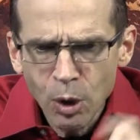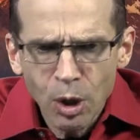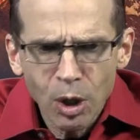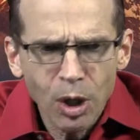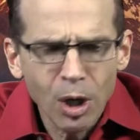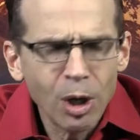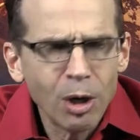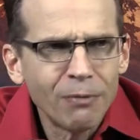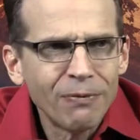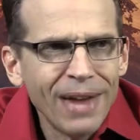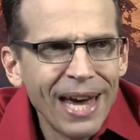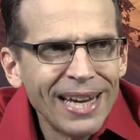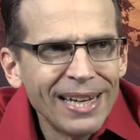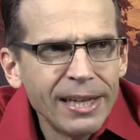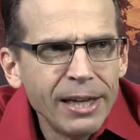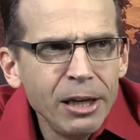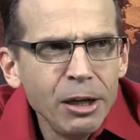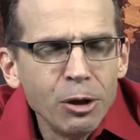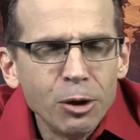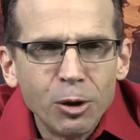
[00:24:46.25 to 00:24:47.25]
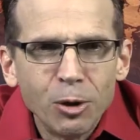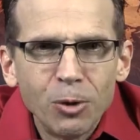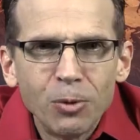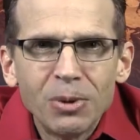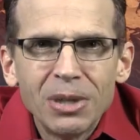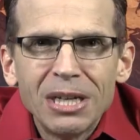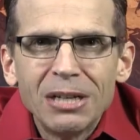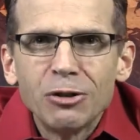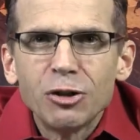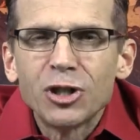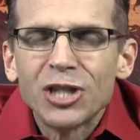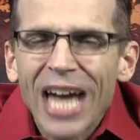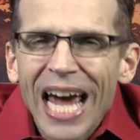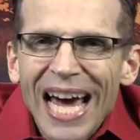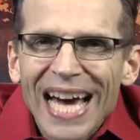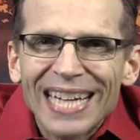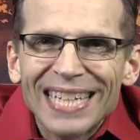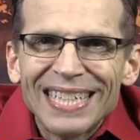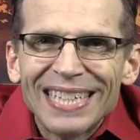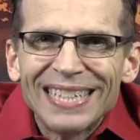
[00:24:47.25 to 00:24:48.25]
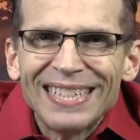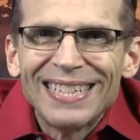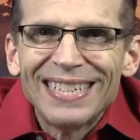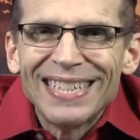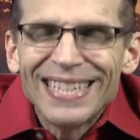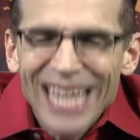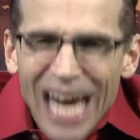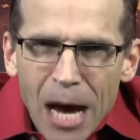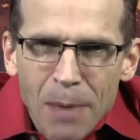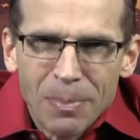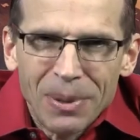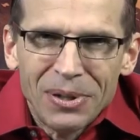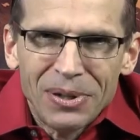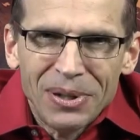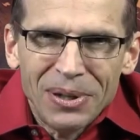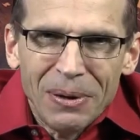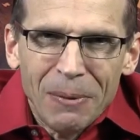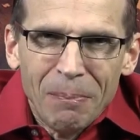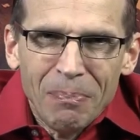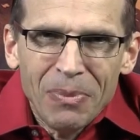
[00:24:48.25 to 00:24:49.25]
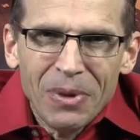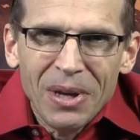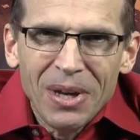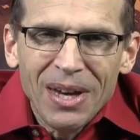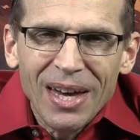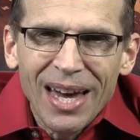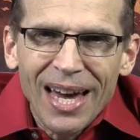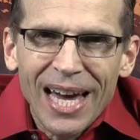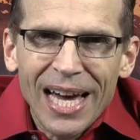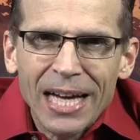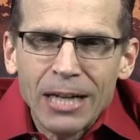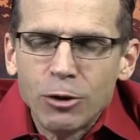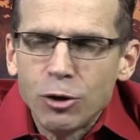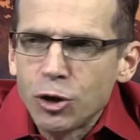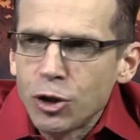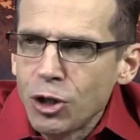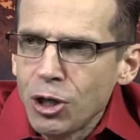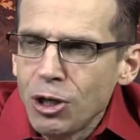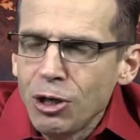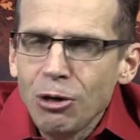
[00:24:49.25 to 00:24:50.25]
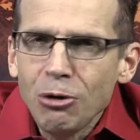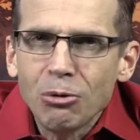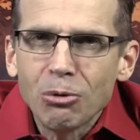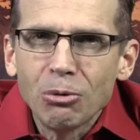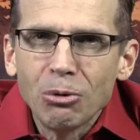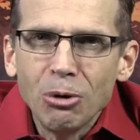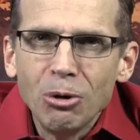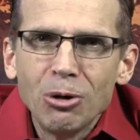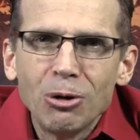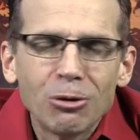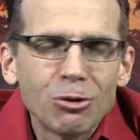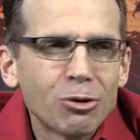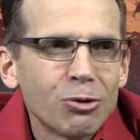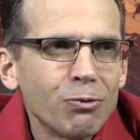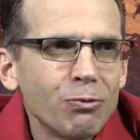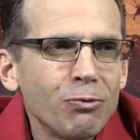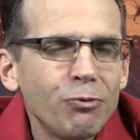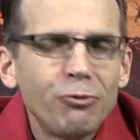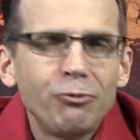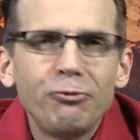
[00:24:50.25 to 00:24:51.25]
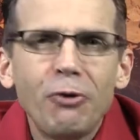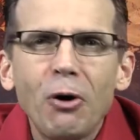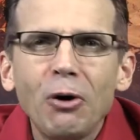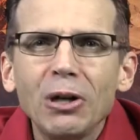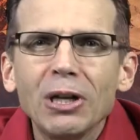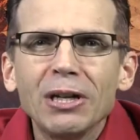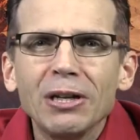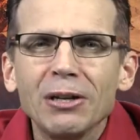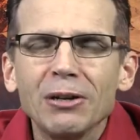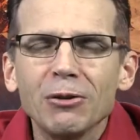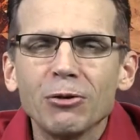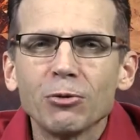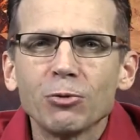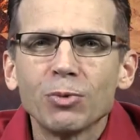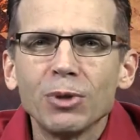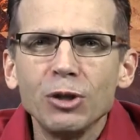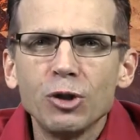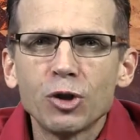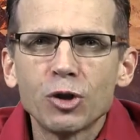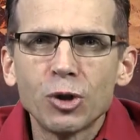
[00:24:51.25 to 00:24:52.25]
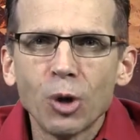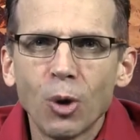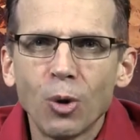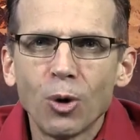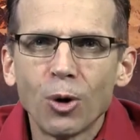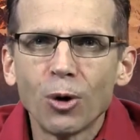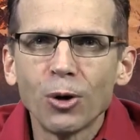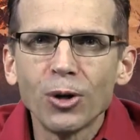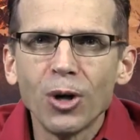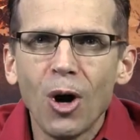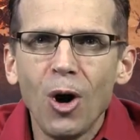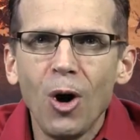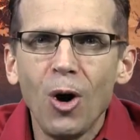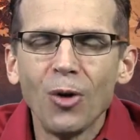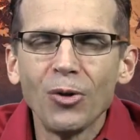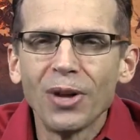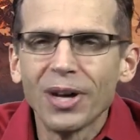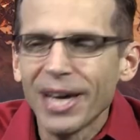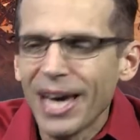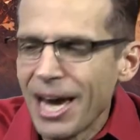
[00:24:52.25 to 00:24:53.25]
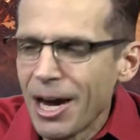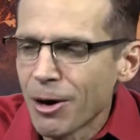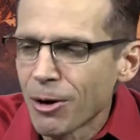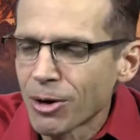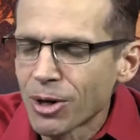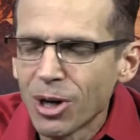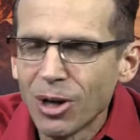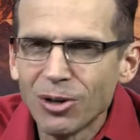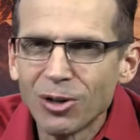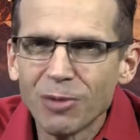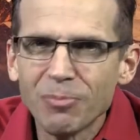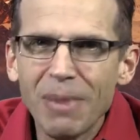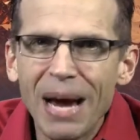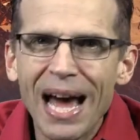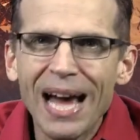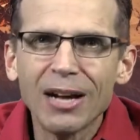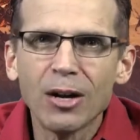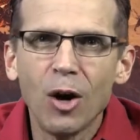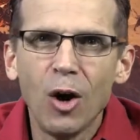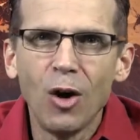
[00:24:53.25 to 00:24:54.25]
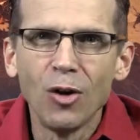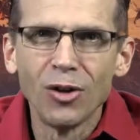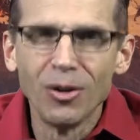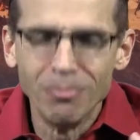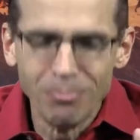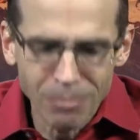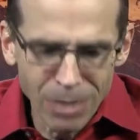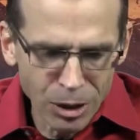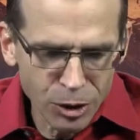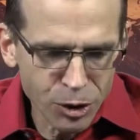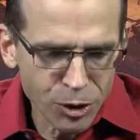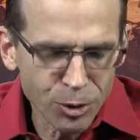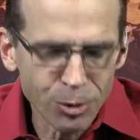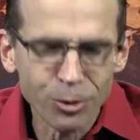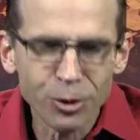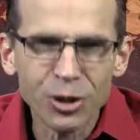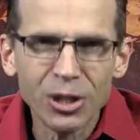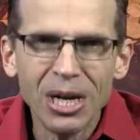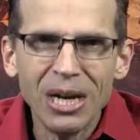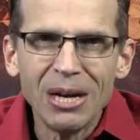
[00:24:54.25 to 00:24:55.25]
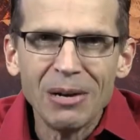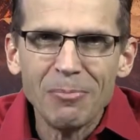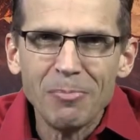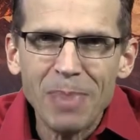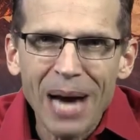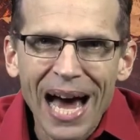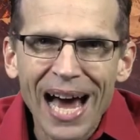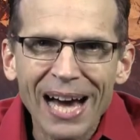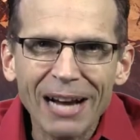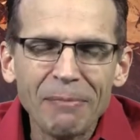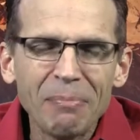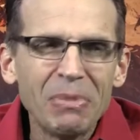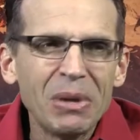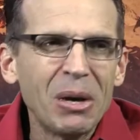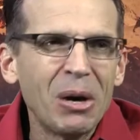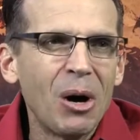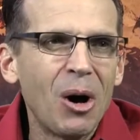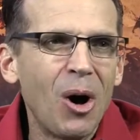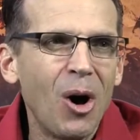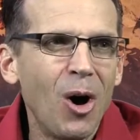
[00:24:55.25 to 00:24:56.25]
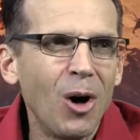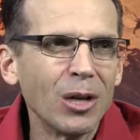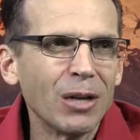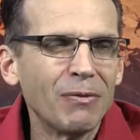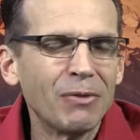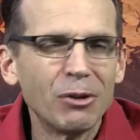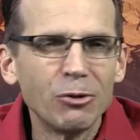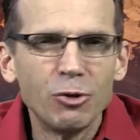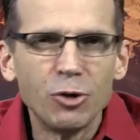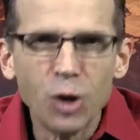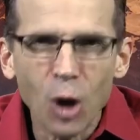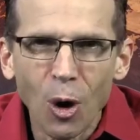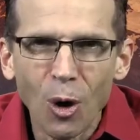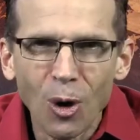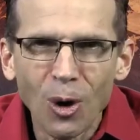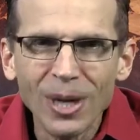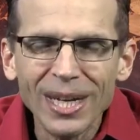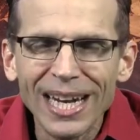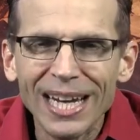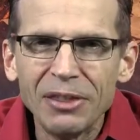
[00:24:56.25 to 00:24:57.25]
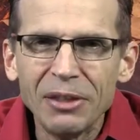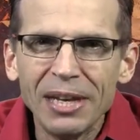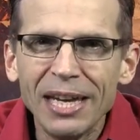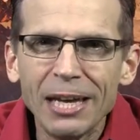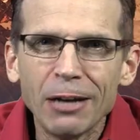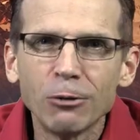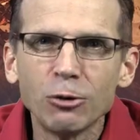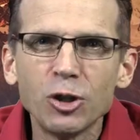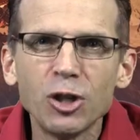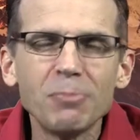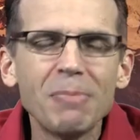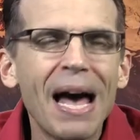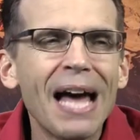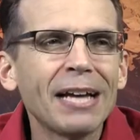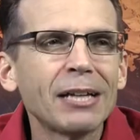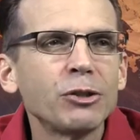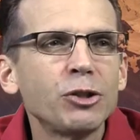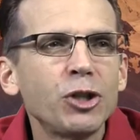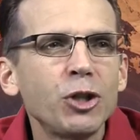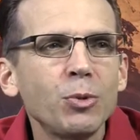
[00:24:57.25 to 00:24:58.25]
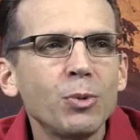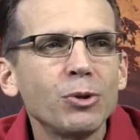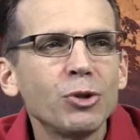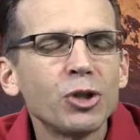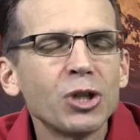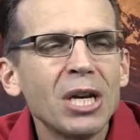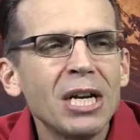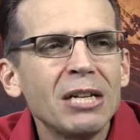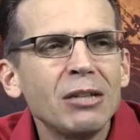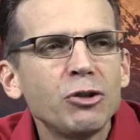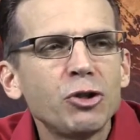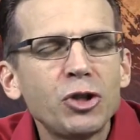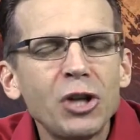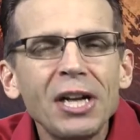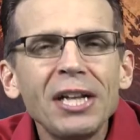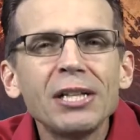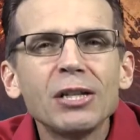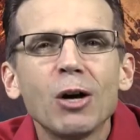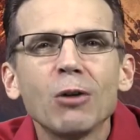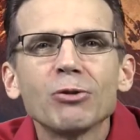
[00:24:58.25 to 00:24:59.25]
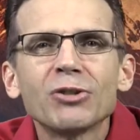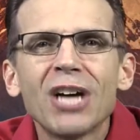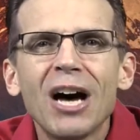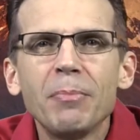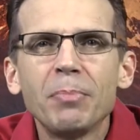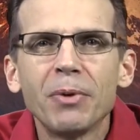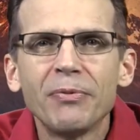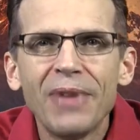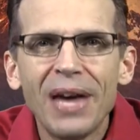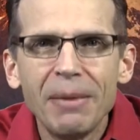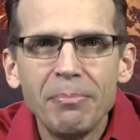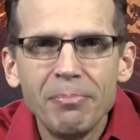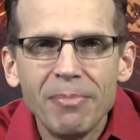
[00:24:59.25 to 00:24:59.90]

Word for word: of that hill sat Tabitha. And she looked fully restored, all the hair color back, all the muscles back, all of the joy and the energy back. And she was sitting on top of that